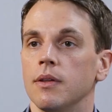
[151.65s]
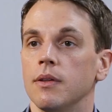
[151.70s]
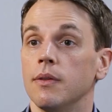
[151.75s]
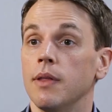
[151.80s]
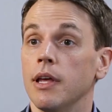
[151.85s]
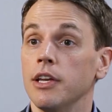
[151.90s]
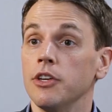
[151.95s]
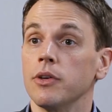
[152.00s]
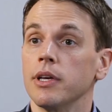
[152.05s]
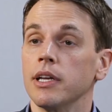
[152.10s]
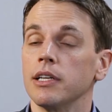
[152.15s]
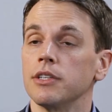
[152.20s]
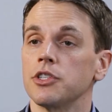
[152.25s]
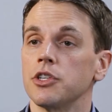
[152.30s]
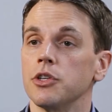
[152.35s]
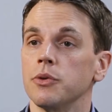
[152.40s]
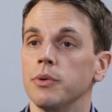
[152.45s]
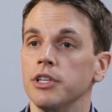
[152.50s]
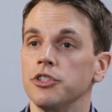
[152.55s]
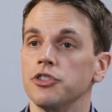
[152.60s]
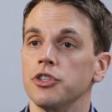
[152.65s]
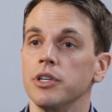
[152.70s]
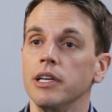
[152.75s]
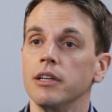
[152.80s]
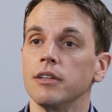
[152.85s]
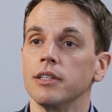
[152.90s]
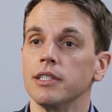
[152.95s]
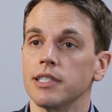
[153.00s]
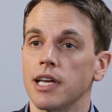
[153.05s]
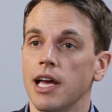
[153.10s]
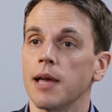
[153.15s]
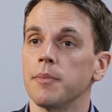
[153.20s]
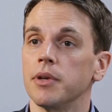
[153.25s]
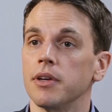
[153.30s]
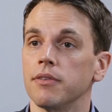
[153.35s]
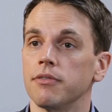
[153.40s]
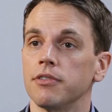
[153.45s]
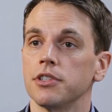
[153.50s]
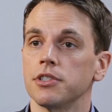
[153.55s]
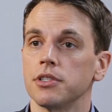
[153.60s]
Then you get into engineering time
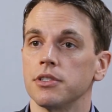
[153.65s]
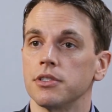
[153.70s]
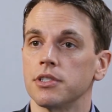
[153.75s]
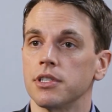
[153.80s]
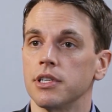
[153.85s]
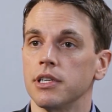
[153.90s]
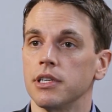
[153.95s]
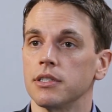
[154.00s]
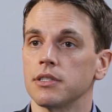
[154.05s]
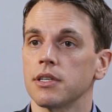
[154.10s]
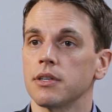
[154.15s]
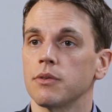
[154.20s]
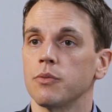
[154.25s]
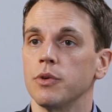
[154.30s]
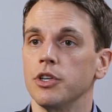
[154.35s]
and efficiencies.